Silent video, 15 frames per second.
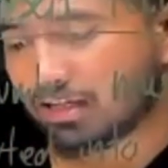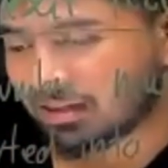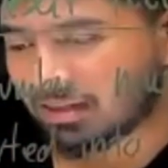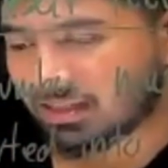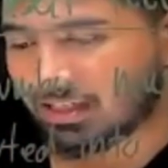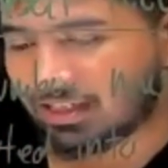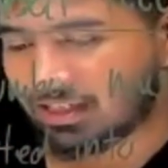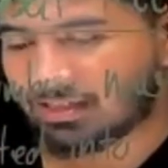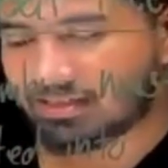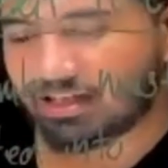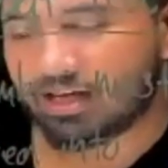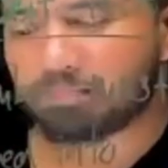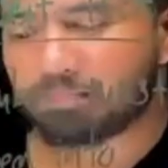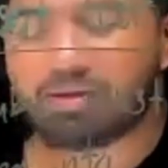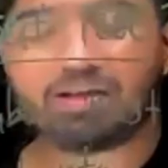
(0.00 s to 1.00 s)
Third
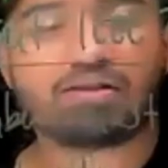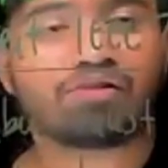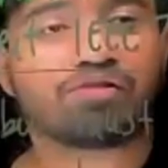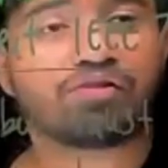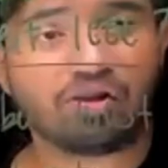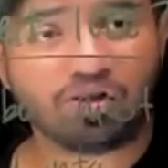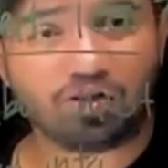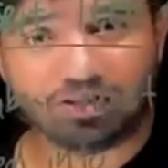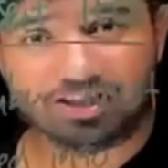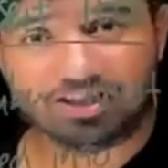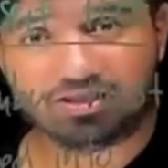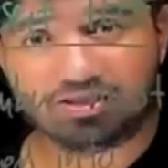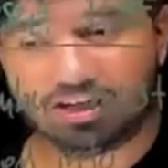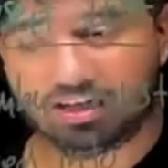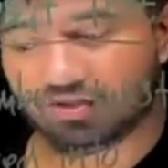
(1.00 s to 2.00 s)
step, follow the
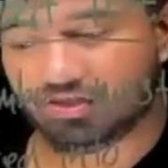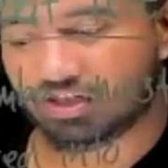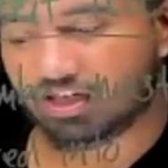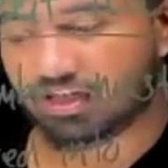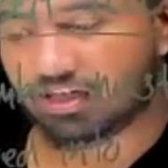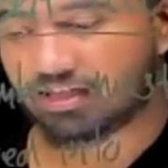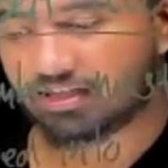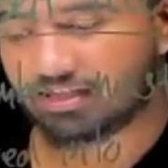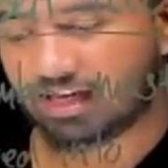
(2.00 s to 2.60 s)
structure.